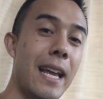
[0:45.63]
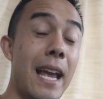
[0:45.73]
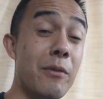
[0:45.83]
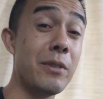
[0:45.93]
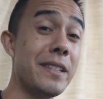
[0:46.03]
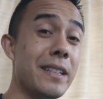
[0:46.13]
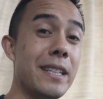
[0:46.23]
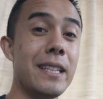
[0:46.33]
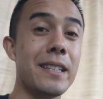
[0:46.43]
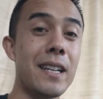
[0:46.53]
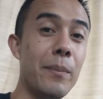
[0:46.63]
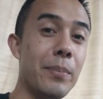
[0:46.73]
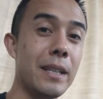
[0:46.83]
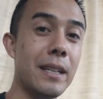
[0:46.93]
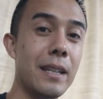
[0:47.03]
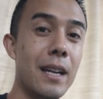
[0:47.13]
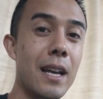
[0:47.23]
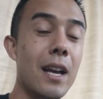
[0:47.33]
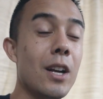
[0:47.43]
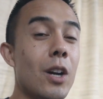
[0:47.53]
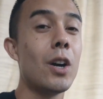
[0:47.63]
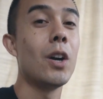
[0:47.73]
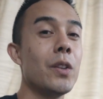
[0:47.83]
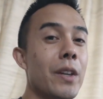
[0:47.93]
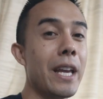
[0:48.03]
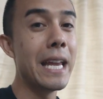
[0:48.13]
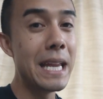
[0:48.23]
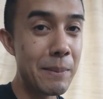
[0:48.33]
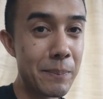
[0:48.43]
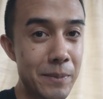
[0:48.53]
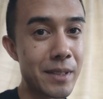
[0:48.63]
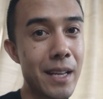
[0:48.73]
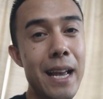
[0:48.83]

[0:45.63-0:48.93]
And recently, this company called Hims